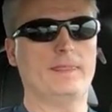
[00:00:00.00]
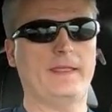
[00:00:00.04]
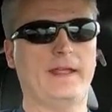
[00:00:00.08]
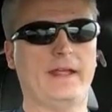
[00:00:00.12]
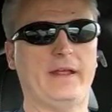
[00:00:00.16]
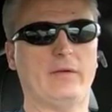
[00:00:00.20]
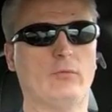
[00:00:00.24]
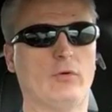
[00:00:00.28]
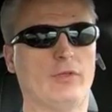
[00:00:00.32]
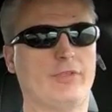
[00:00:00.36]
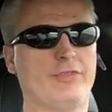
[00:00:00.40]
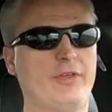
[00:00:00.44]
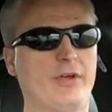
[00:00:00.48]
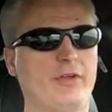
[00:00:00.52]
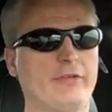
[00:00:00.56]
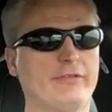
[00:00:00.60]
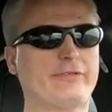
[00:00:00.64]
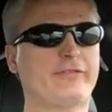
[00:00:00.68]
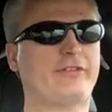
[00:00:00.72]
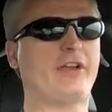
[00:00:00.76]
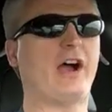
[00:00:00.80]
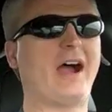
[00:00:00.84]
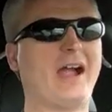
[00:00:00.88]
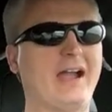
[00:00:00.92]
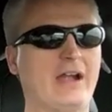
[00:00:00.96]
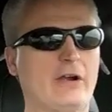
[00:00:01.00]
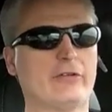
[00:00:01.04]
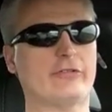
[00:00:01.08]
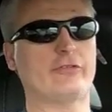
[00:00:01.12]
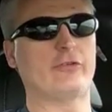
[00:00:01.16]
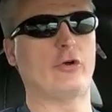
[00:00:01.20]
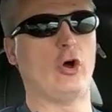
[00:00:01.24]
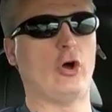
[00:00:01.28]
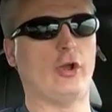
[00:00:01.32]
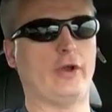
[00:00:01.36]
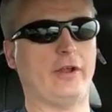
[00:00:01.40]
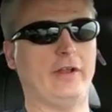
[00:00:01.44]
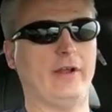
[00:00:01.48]
and with those tires
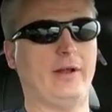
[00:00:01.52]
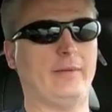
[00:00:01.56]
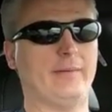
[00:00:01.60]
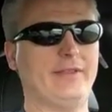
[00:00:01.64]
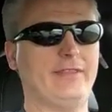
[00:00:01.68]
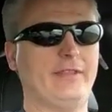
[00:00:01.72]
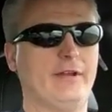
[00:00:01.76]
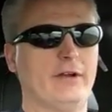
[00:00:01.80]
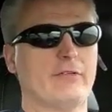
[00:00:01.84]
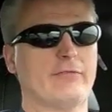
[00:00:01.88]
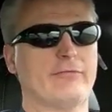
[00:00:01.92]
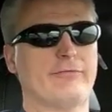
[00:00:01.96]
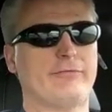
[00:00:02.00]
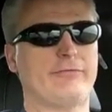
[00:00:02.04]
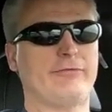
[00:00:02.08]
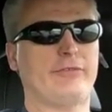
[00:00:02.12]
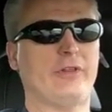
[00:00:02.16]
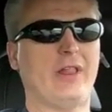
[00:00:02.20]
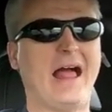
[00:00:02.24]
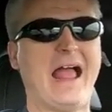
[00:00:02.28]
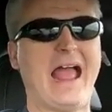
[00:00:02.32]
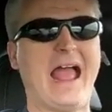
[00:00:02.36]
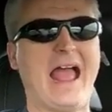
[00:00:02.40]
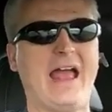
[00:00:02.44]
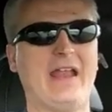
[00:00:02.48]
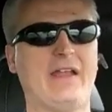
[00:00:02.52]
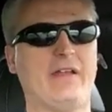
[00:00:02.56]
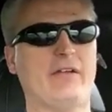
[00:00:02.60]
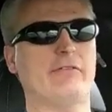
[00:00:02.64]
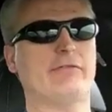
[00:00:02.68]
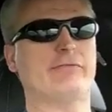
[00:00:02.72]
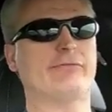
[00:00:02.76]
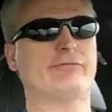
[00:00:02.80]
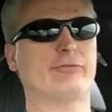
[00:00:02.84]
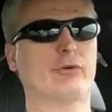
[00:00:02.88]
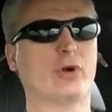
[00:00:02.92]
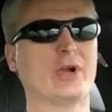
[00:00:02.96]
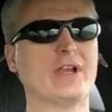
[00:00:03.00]
on it, I mean, they're flat
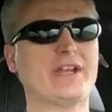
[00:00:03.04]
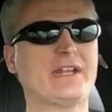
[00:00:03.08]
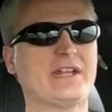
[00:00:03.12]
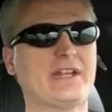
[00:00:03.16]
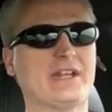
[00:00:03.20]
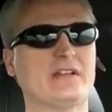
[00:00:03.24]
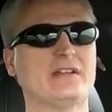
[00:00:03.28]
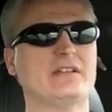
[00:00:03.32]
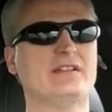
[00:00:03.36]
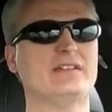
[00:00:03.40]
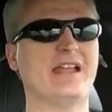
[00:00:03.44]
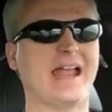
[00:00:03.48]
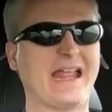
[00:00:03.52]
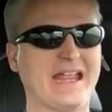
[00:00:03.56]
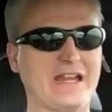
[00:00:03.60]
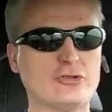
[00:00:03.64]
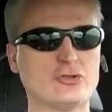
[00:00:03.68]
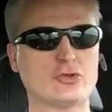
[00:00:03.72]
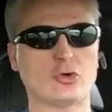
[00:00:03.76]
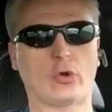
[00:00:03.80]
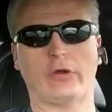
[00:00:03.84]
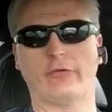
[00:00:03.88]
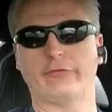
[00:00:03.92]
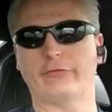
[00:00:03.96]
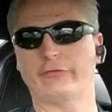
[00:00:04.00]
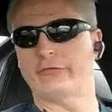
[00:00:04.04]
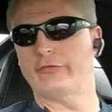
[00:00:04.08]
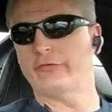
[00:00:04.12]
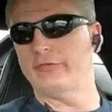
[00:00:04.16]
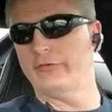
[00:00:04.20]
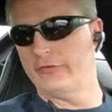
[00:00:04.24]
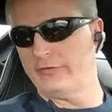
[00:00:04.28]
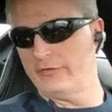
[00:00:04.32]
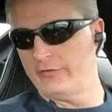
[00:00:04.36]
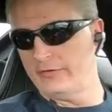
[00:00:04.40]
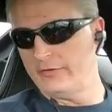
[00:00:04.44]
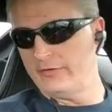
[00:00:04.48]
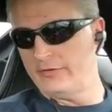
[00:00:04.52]
freaking dangerous.
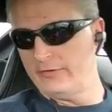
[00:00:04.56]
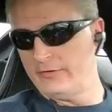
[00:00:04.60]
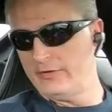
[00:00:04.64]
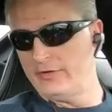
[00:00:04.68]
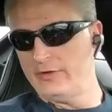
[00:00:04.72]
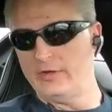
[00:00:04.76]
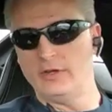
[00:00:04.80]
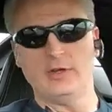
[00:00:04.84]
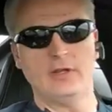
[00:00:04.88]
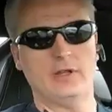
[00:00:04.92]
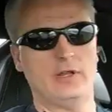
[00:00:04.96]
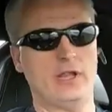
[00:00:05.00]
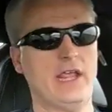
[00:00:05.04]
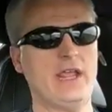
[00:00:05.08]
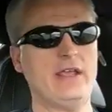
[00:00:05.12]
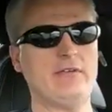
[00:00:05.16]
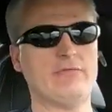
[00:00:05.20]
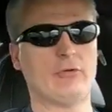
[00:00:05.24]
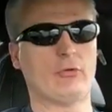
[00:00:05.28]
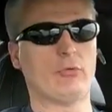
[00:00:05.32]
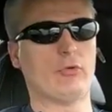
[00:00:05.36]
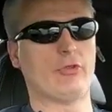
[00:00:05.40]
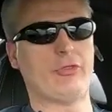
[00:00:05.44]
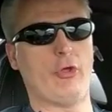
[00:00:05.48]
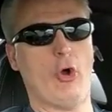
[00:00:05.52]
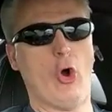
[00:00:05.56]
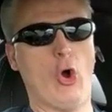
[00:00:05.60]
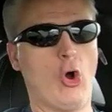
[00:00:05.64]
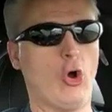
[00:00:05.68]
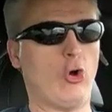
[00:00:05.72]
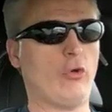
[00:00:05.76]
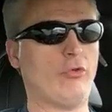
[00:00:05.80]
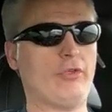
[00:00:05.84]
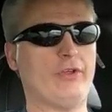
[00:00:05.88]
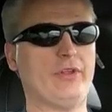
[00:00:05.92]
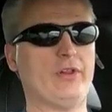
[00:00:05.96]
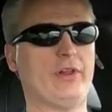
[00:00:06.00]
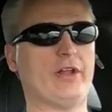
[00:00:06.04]
Even with
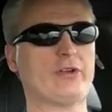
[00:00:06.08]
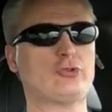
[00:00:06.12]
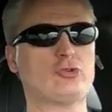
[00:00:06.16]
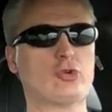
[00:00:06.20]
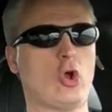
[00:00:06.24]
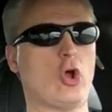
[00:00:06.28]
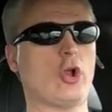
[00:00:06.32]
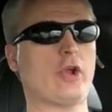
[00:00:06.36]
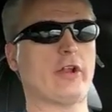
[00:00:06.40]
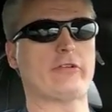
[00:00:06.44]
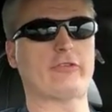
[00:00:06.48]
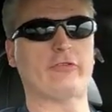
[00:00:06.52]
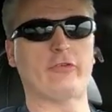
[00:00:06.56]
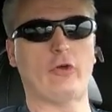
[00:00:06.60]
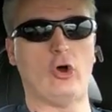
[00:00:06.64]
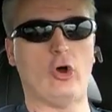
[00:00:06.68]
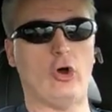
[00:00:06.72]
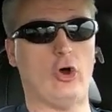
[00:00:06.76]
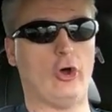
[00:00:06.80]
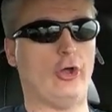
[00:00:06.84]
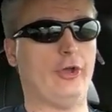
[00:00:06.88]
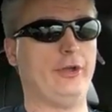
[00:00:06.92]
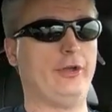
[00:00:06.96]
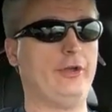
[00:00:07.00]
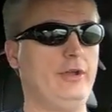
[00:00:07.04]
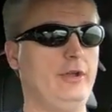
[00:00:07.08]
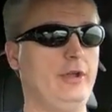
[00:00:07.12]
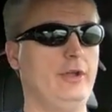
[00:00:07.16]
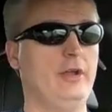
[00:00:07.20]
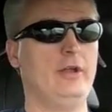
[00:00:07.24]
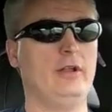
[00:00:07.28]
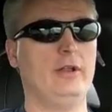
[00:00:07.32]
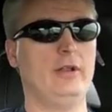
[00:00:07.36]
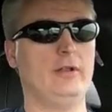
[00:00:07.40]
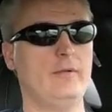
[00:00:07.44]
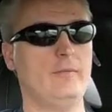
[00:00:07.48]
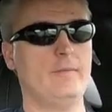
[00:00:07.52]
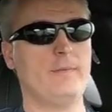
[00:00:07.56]
all the electronics
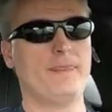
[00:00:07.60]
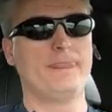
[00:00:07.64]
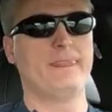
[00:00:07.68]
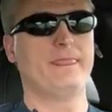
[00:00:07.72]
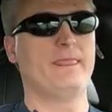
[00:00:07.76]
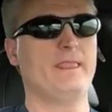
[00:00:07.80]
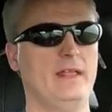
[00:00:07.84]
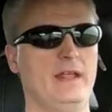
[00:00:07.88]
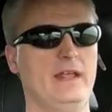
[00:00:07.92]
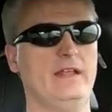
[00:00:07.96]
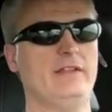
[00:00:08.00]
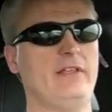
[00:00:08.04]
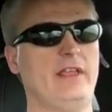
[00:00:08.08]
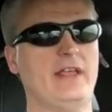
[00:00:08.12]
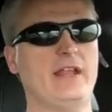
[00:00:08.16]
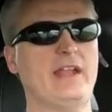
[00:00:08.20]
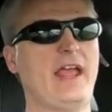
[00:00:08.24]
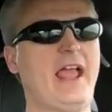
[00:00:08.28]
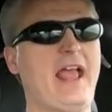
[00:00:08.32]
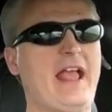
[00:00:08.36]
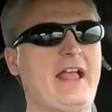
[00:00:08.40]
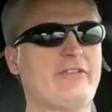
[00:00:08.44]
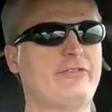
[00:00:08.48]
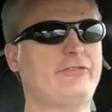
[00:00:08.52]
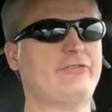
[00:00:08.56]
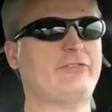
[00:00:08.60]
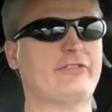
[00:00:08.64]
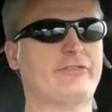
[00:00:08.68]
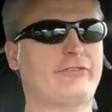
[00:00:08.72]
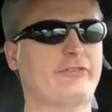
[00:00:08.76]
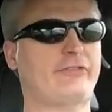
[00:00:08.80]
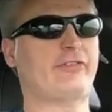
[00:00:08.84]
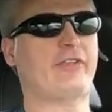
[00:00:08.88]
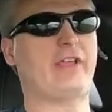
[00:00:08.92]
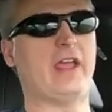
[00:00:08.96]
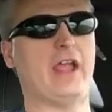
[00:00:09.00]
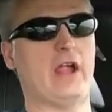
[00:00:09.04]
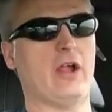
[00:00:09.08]
on, it, it has to
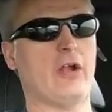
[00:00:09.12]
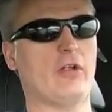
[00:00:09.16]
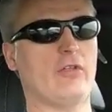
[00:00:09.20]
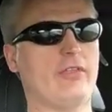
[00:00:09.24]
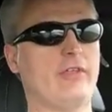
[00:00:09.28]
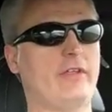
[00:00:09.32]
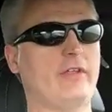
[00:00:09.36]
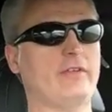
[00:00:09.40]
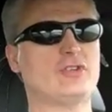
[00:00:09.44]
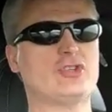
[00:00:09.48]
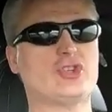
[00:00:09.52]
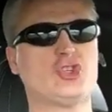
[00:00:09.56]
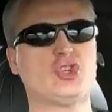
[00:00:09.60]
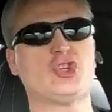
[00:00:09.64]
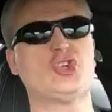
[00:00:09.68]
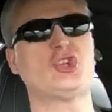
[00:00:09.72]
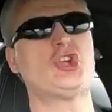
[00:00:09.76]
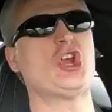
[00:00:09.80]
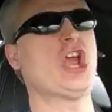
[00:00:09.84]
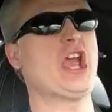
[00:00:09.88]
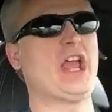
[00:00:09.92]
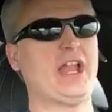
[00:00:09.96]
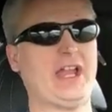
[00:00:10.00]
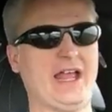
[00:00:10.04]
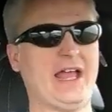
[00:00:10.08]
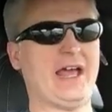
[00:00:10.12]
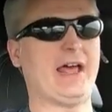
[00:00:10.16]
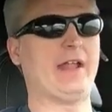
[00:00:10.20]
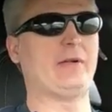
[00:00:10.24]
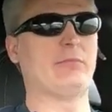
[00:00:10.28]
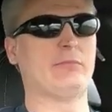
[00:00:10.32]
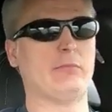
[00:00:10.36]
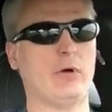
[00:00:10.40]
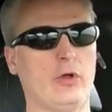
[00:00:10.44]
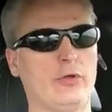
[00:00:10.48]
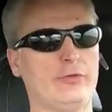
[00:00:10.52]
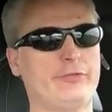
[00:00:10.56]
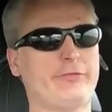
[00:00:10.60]
scare the shit out
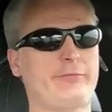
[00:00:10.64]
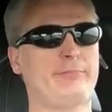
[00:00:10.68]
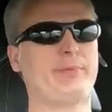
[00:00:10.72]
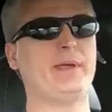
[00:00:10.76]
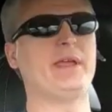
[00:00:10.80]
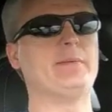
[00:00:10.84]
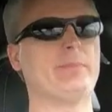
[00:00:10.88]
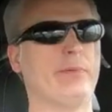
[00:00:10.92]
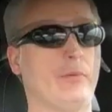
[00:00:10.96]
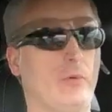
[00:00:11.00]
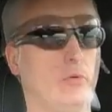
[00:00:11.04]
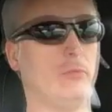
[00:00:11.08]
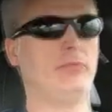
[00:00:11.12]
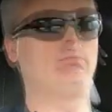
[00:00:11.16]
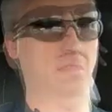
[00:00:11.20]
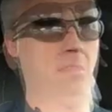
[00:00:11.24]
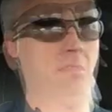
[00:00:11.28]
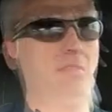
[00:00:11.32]
of most people.